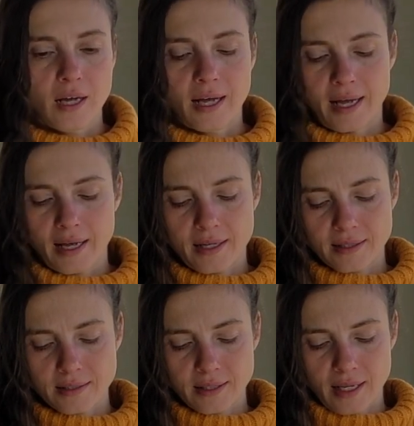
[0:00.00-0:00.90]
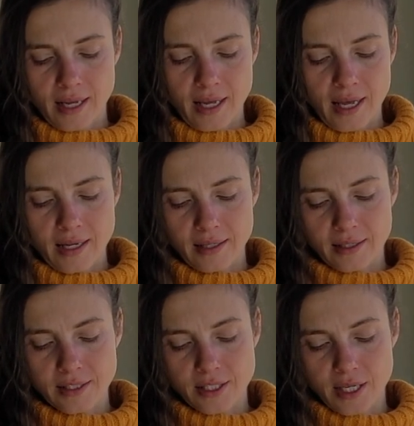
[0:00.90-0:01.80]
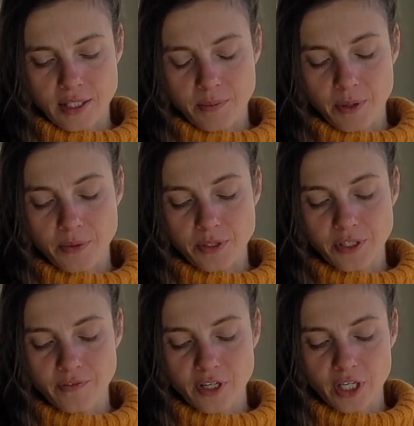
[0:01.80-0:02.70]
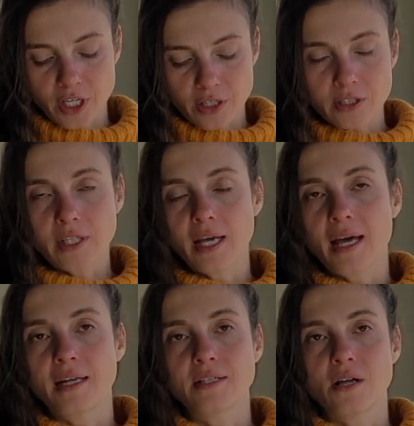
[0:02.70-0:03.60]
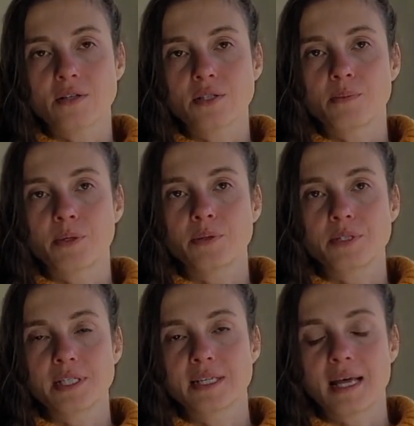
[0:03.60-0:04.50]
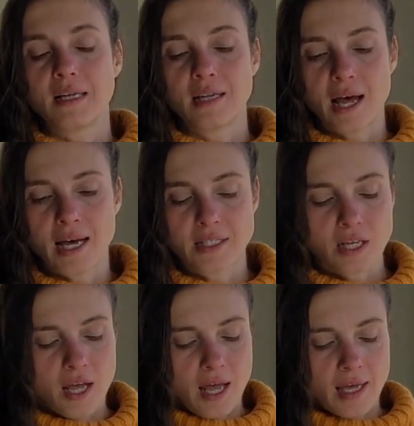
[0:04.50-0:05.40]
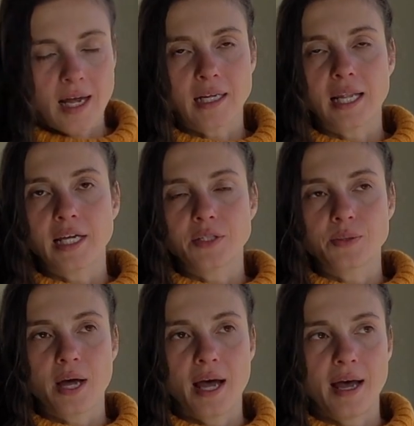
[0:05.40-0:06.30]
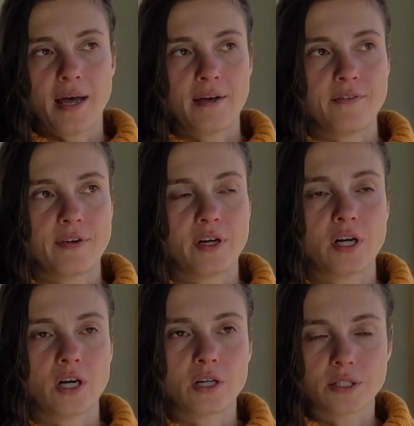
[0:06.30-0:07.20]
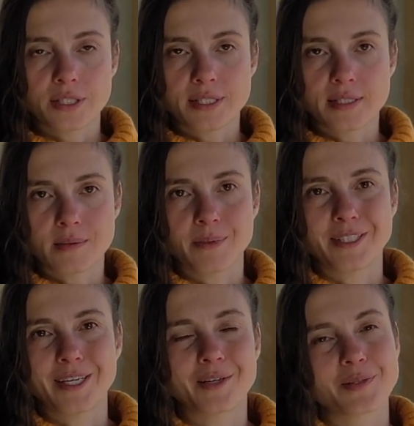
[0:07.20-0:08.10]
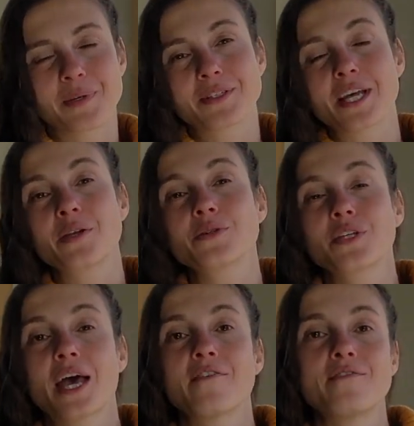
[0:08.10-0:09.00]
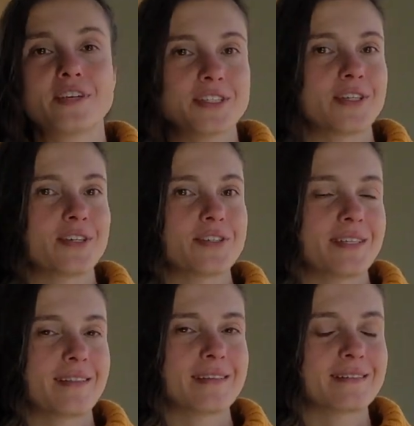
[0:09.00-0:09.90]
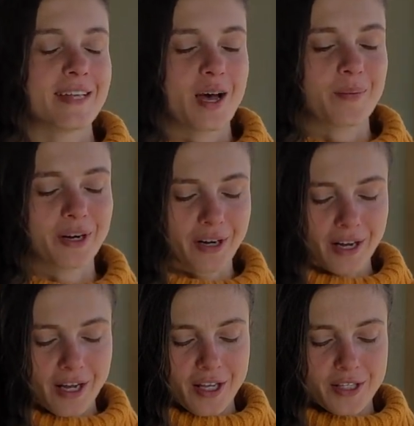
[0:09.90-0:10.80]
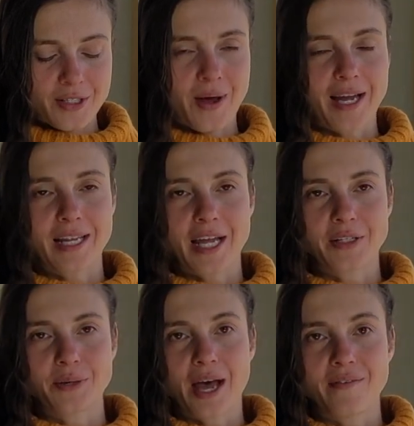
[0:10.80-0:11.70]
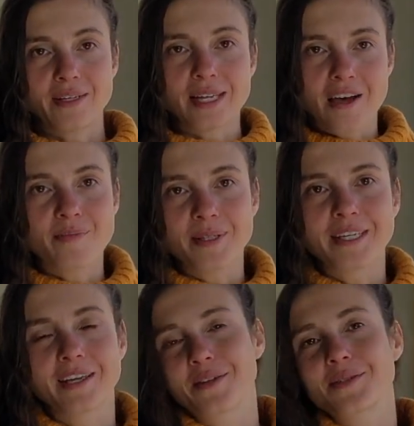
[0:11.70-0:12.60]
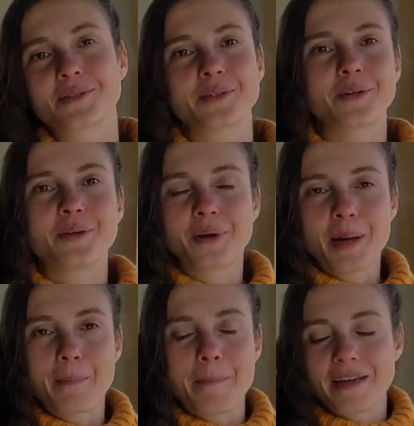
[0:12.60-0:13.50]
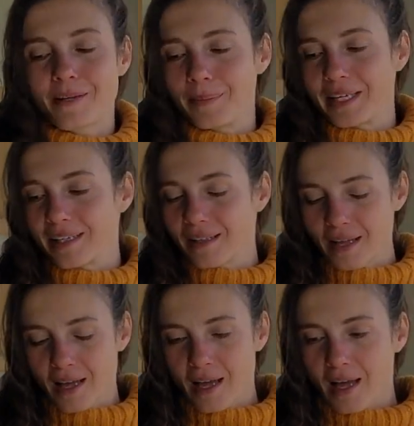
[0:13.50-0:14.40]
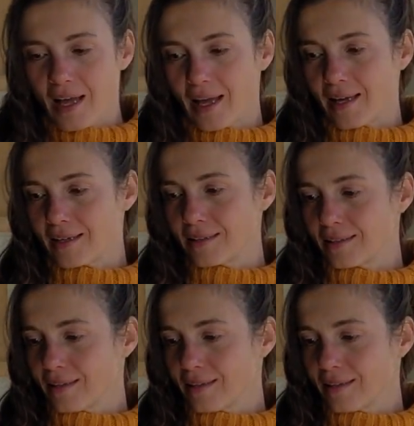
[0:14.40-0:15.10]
and it's producing very early, and it also produces a lot. And I like to have early season potatoes because I usually have visitors in the summer, so I like to have enough potatoes to cook a big meal. And